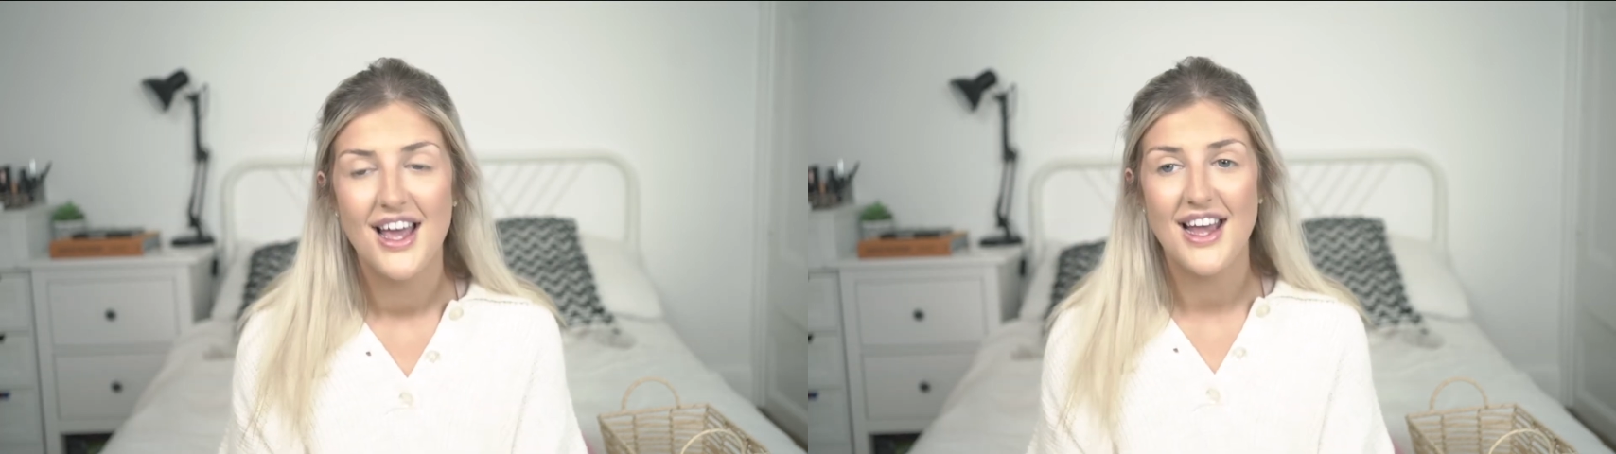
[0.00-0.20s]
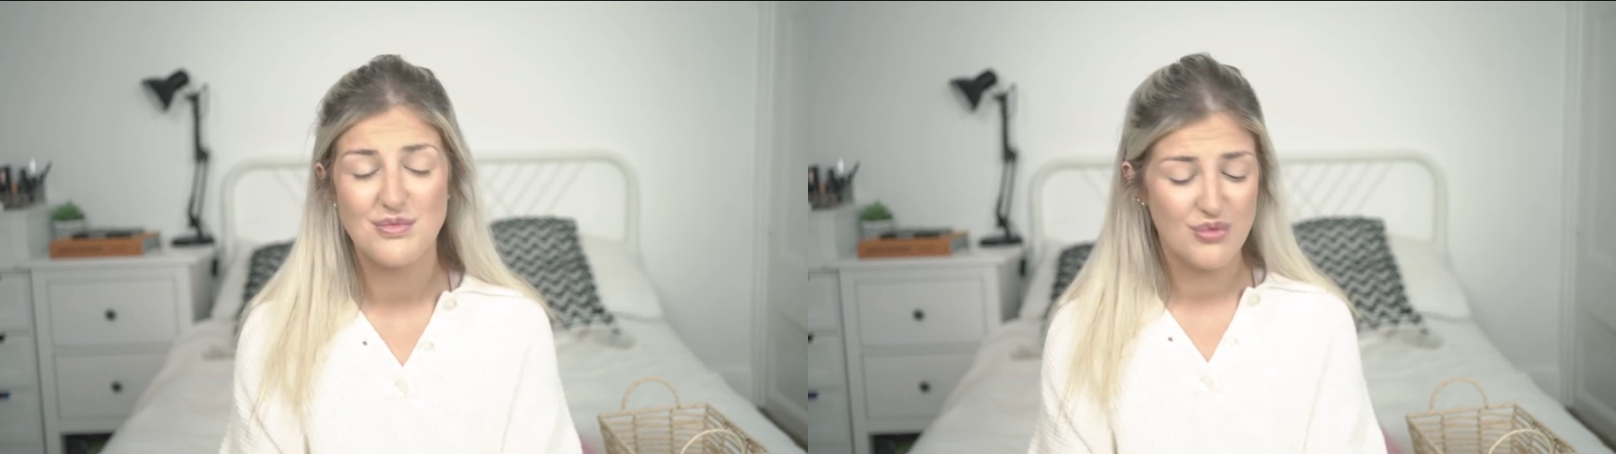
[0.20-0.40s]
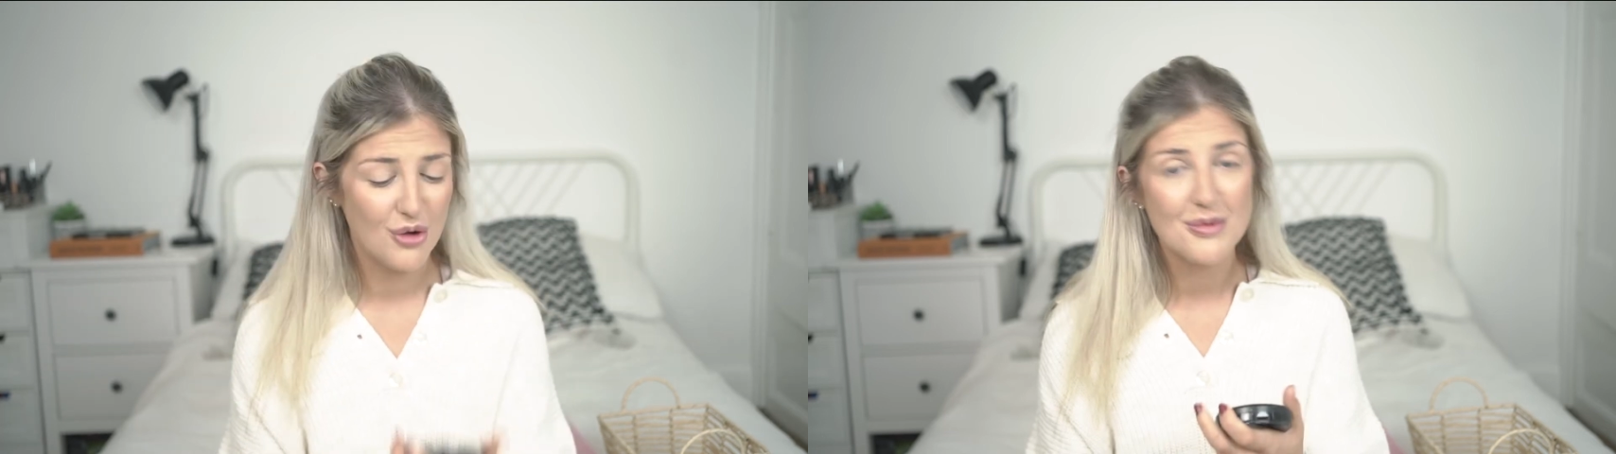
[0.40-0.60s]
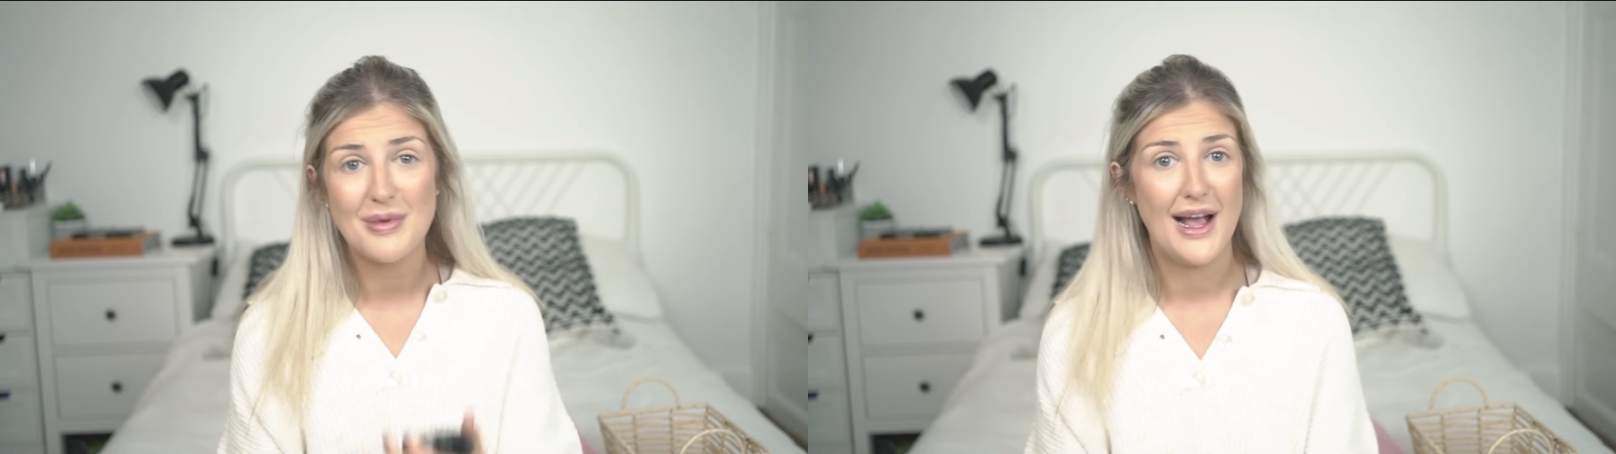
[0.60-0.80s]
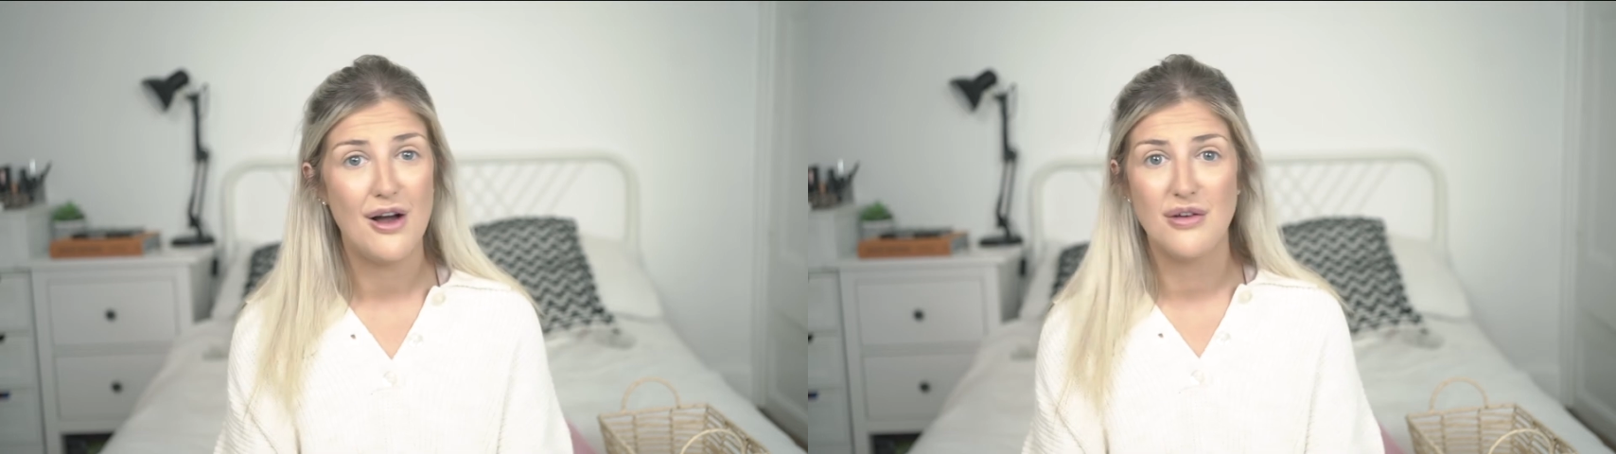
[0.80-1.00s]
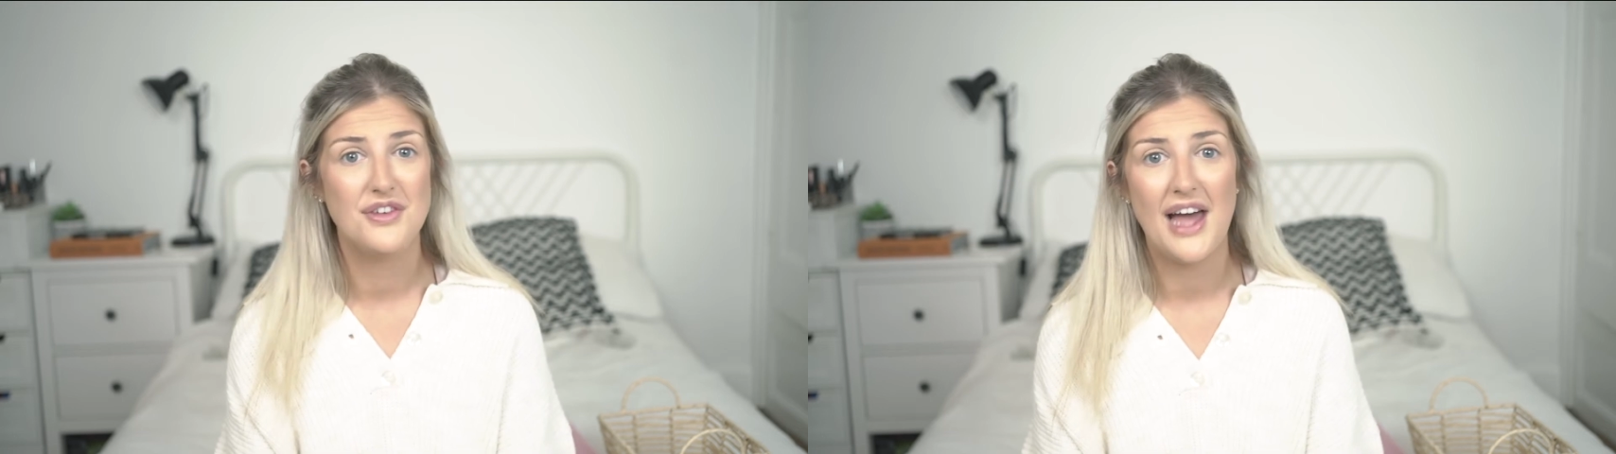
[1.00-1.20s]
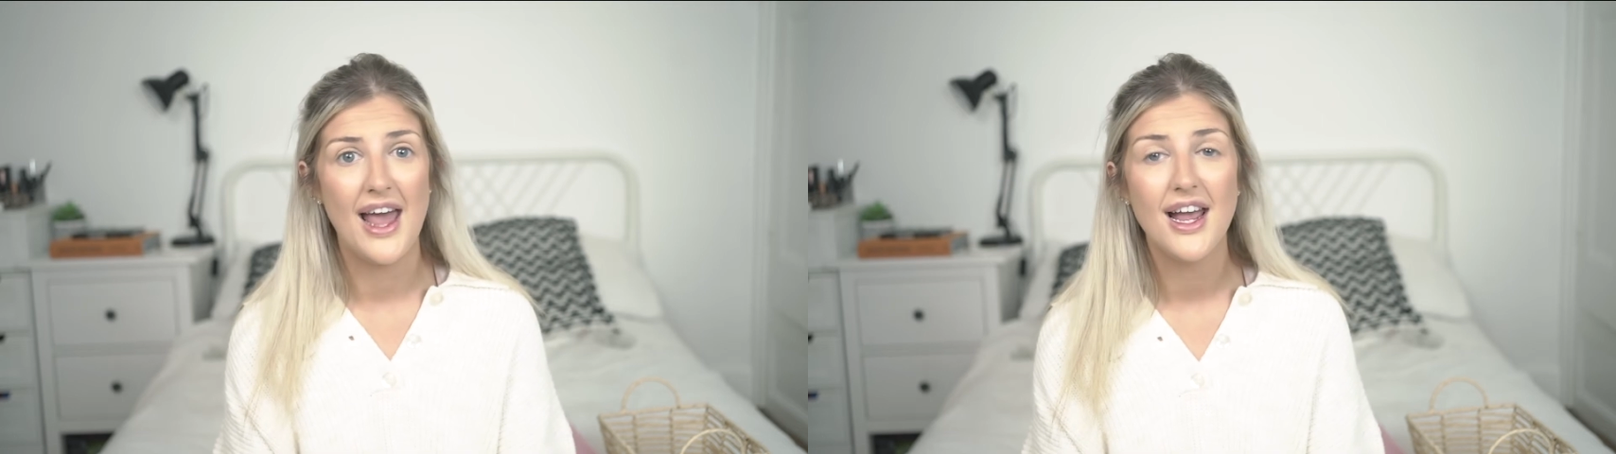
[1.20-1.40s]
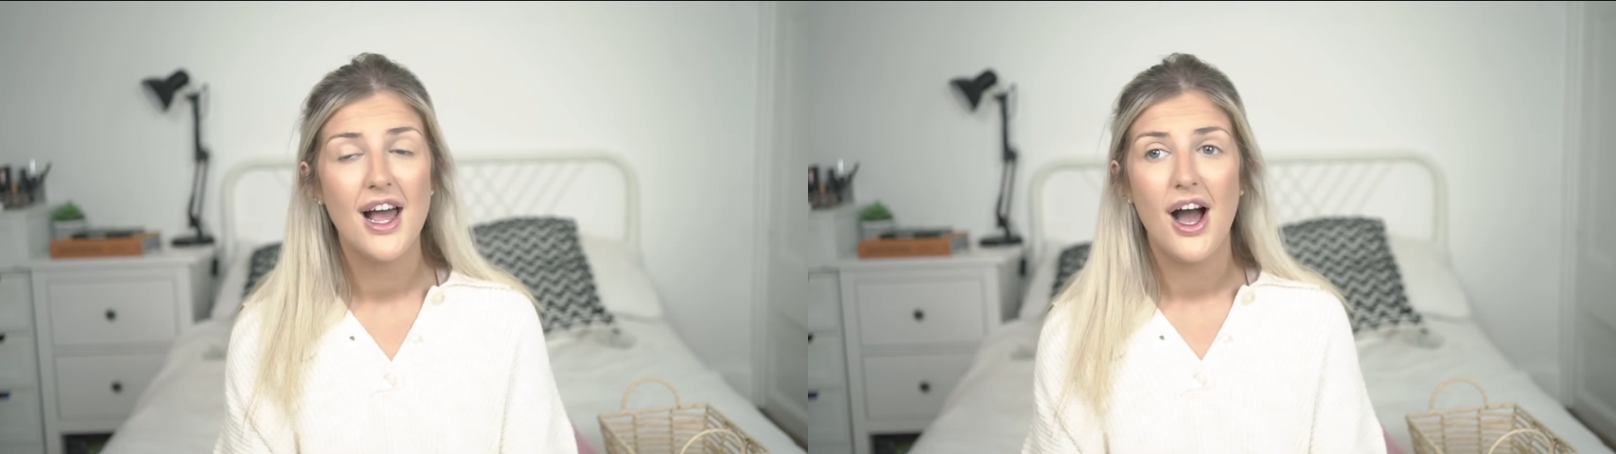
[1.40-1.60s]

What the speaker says: It's probably out of date.